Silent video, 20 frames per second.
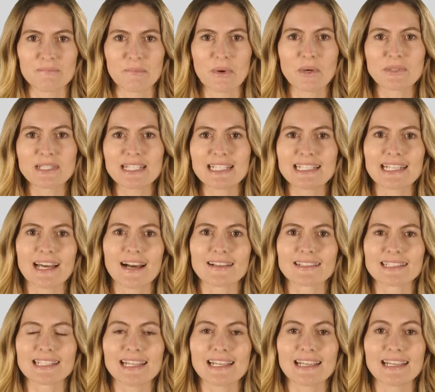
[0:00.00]

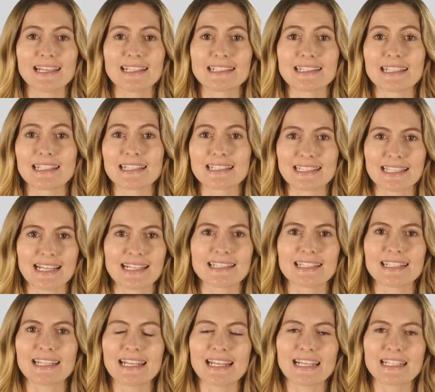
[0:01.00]
Multitasking is a
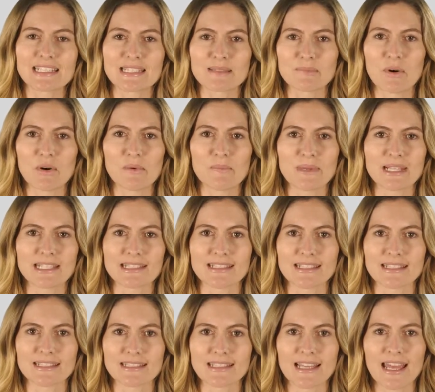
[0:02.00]
necessity in small
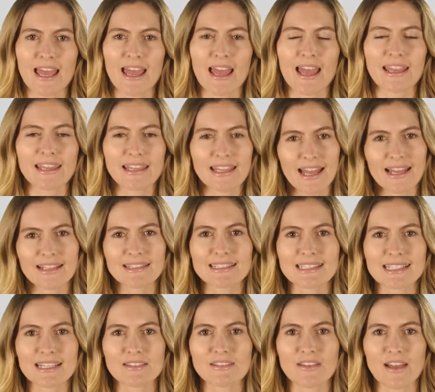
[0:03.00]
business and can
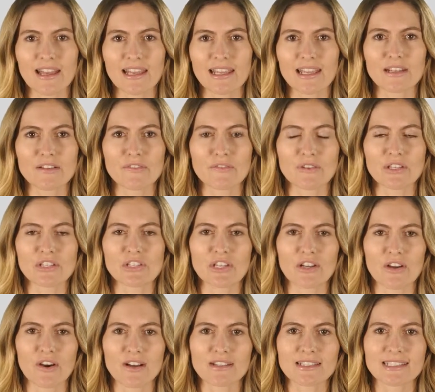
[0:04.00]
sound like an
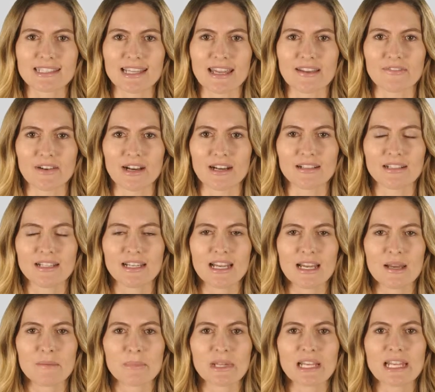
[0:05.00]
efficient cost saver,
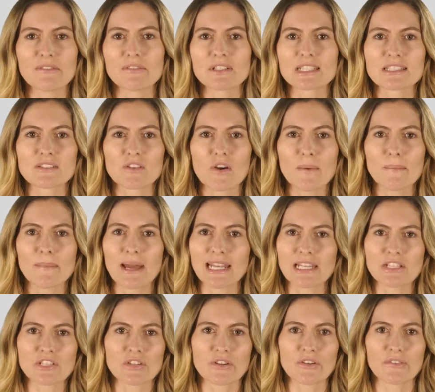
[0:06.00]
but if it's not
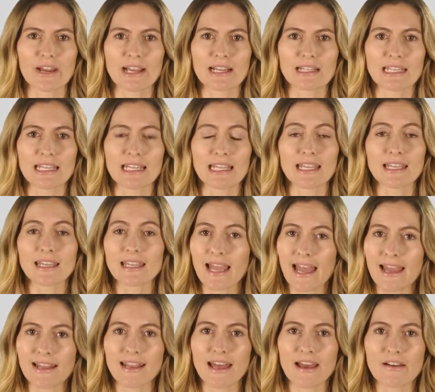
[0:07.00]
managed correctly, it
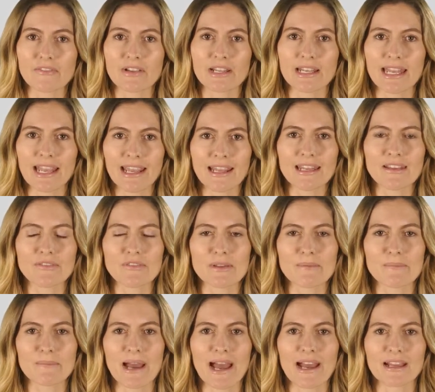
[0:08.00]
can have a negative
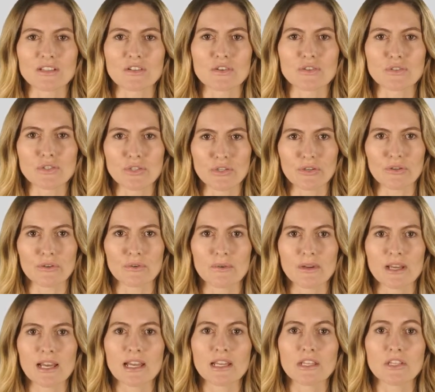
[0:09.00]
impact on
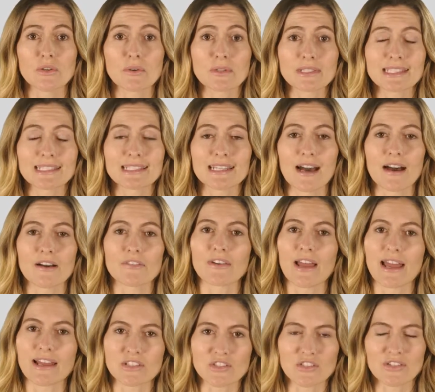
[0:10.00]
you, your staff,
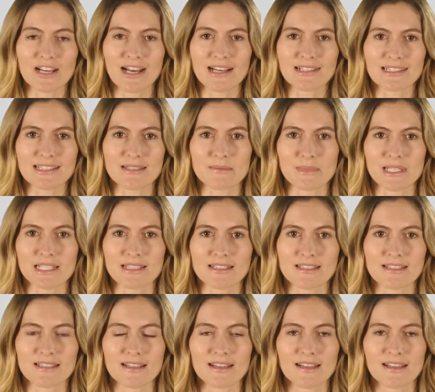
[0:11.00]
and your customers.